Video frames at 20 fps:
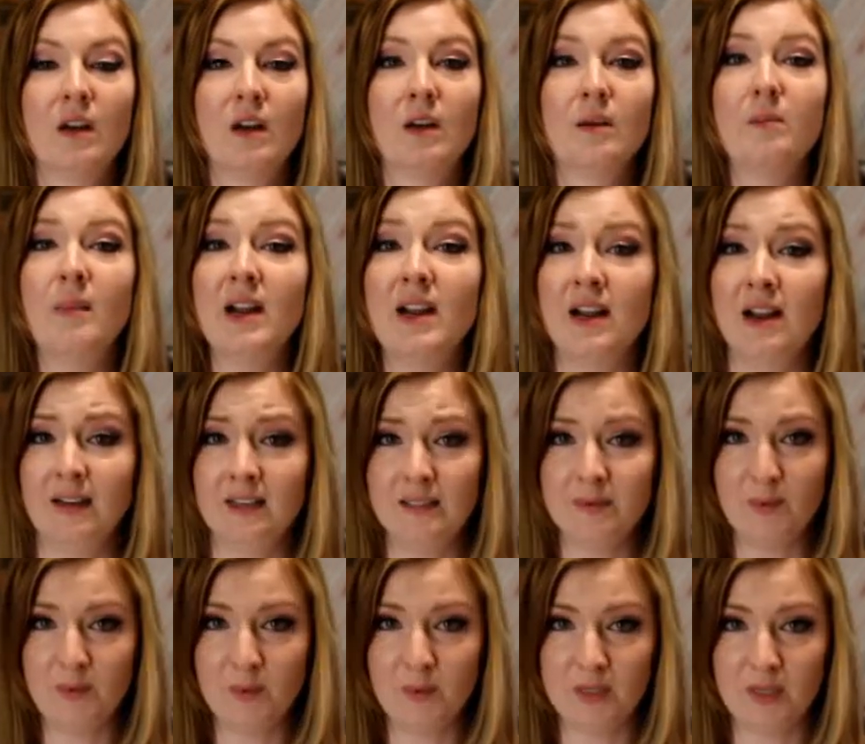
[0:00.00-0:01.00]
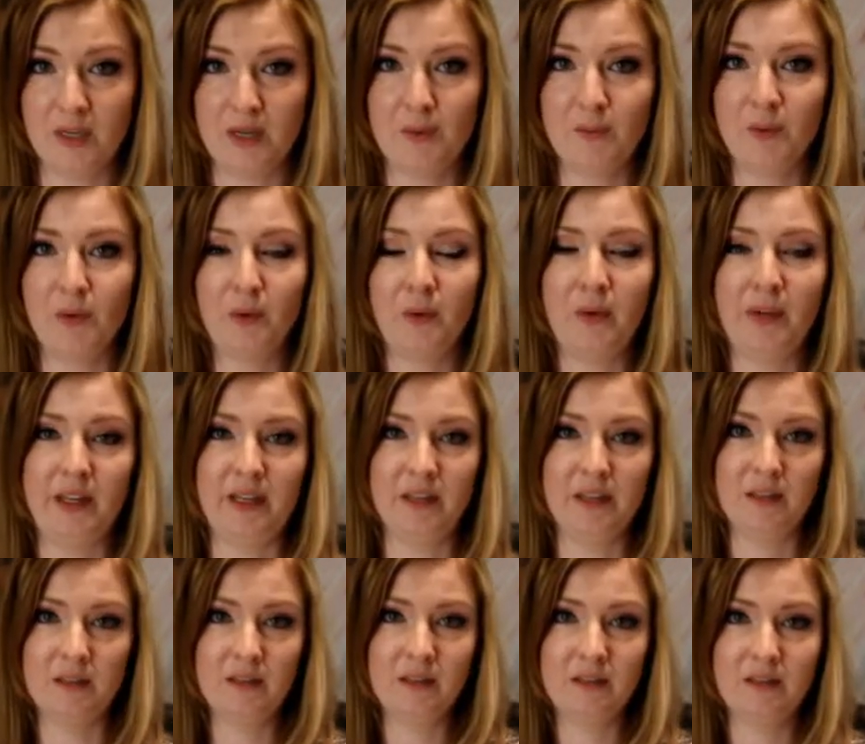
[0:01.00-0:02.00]
my husband was
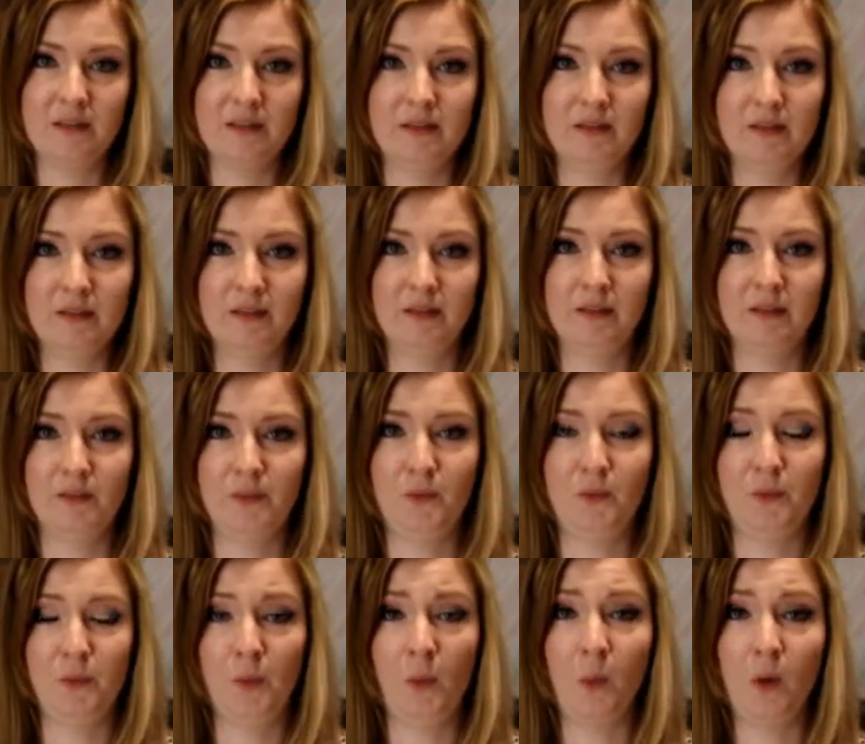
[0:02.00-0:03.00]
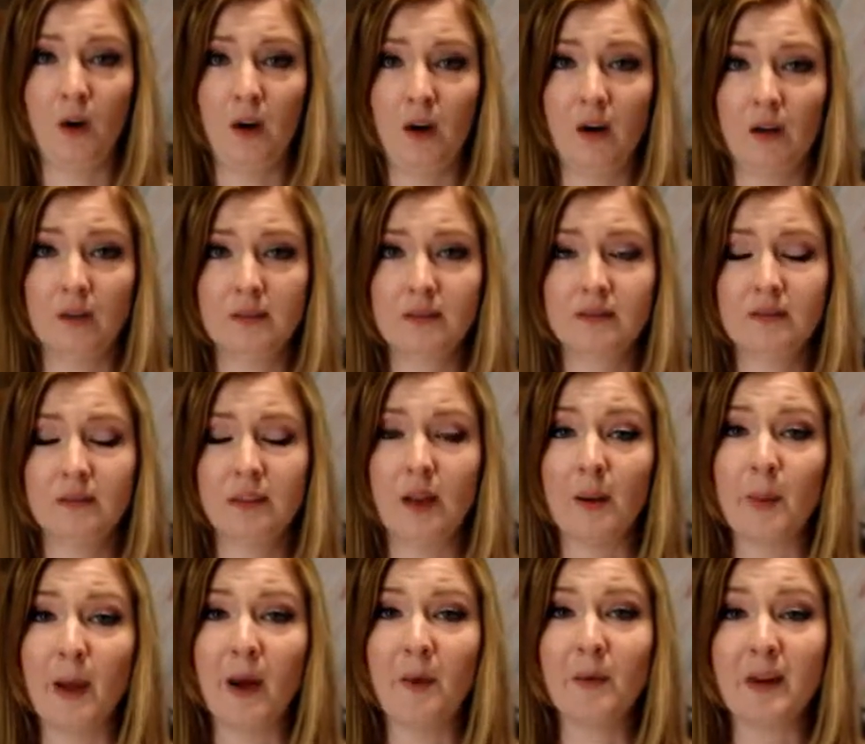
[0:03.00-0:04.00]
unemployed for
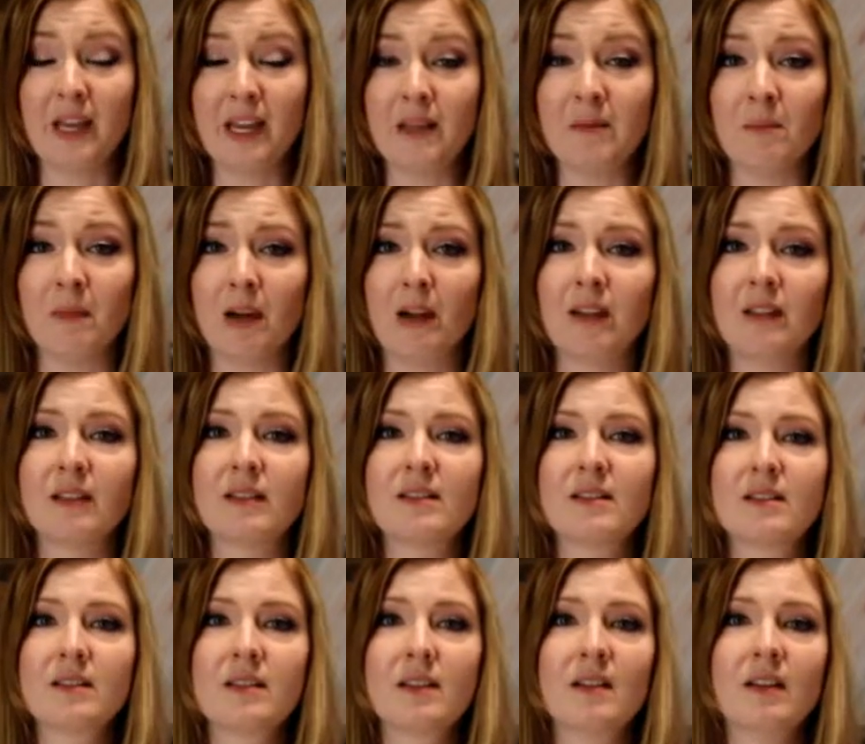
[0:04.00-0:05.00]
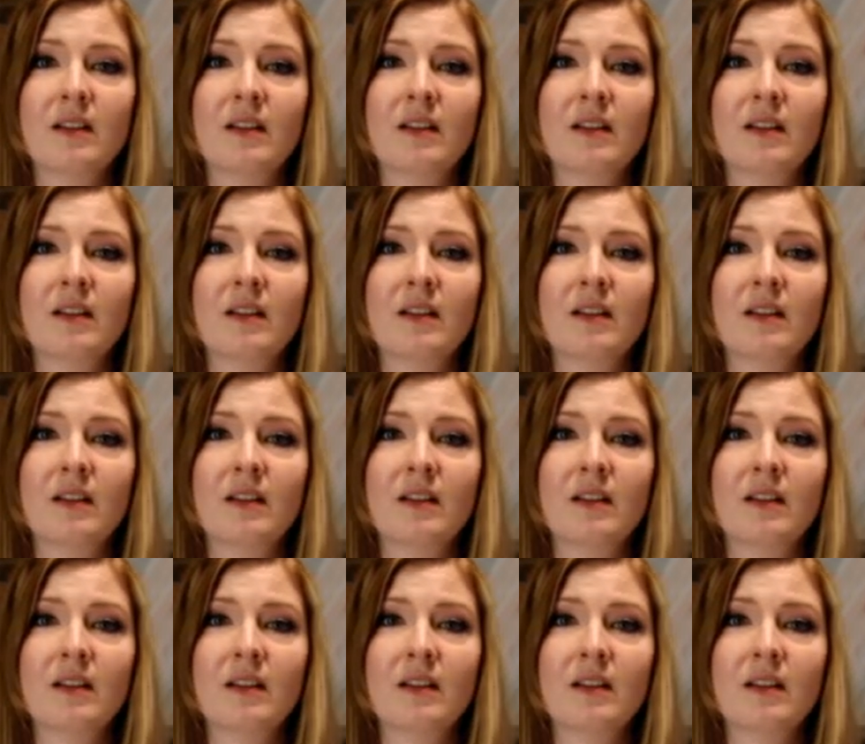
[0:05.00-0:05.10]
about 8 months.